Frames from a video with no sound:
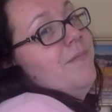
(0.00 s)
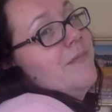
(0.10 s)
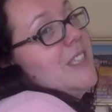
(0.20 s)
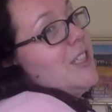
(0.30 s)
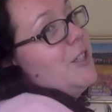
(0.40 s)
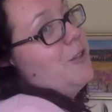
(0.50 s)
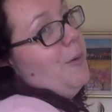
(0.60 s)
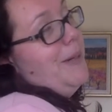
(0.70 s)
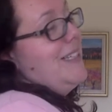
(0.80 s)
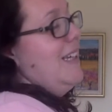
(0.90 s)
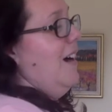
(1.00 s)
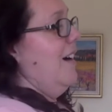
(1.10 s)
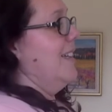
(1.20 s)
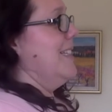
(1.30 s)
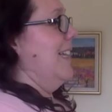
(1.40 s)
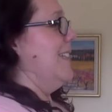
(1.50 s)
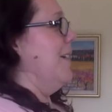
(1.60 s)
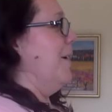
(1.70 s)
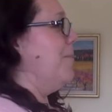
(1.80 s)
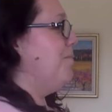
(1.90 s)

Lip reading: and just drop into your heart centre.